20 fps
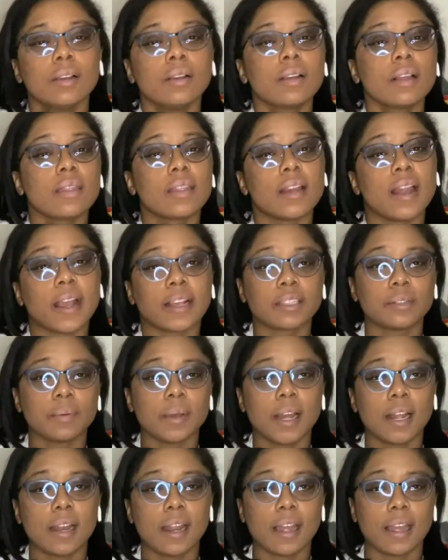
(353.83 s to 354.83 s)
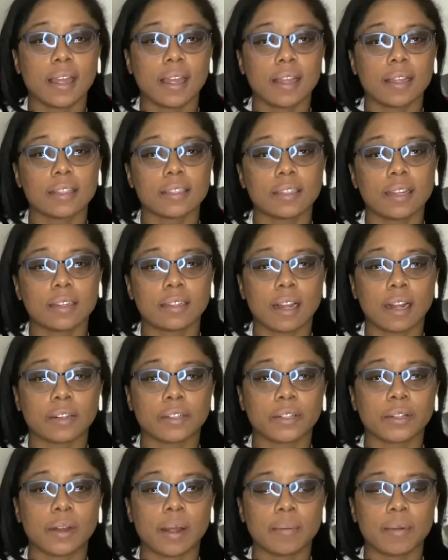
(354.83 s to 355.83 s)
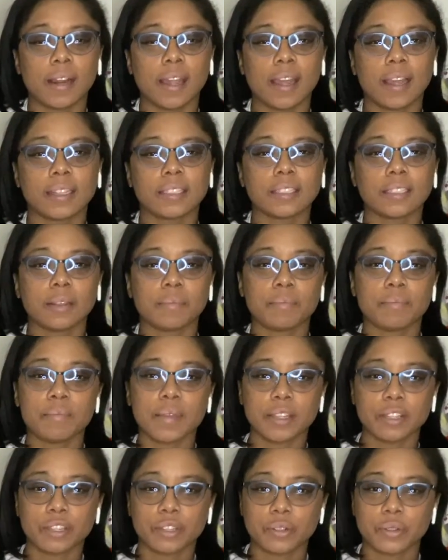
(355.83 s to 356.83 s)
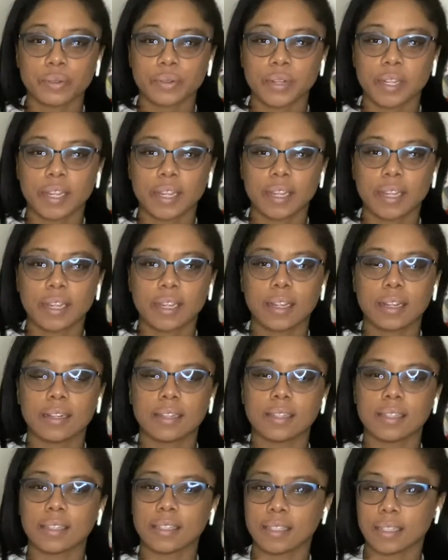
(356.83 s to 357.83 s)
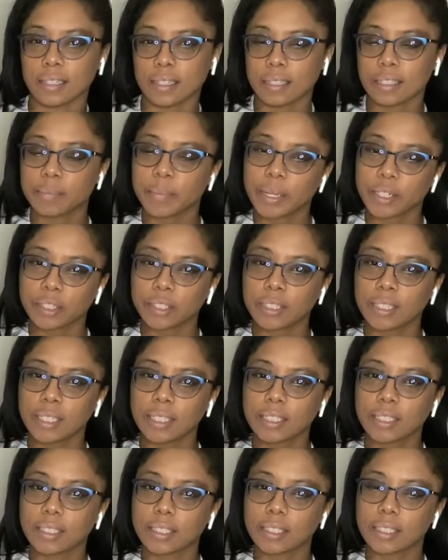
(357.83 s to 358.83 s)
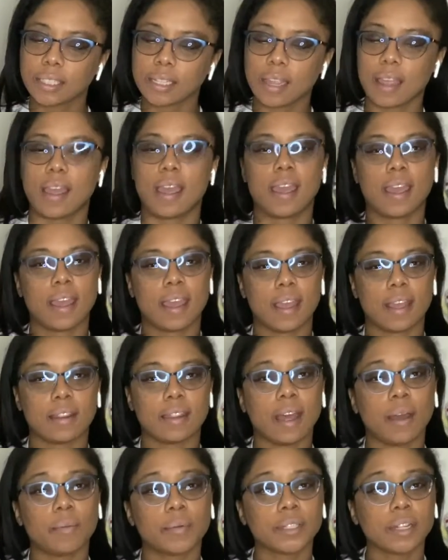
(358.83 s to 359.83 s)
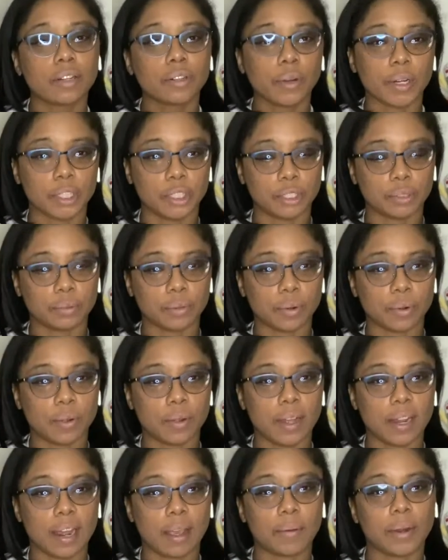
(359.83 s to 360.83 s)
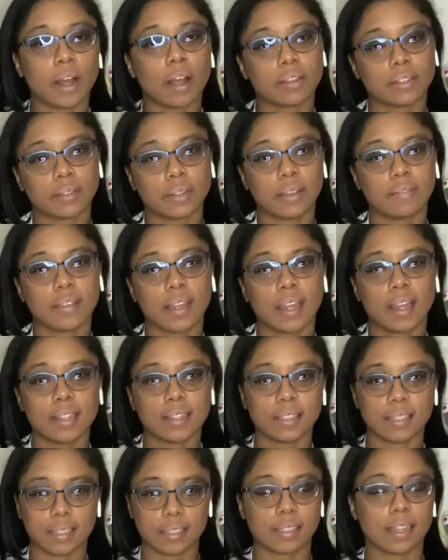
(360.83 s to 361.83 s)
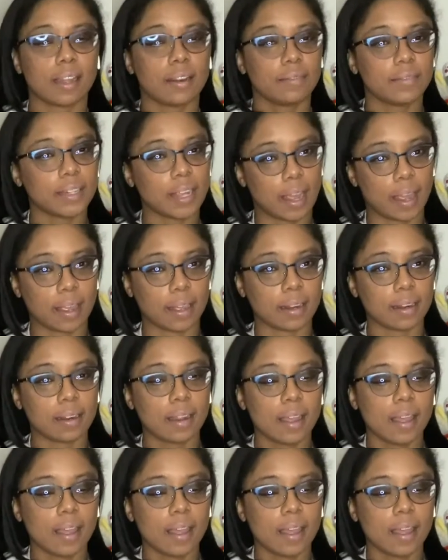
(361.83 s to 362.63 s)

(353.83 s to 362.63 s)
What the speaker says: The next one is Dr. Ramune's Mystery Disease Specialist, and that was on Crunchyroll, and I would also give that a 6 out of 10.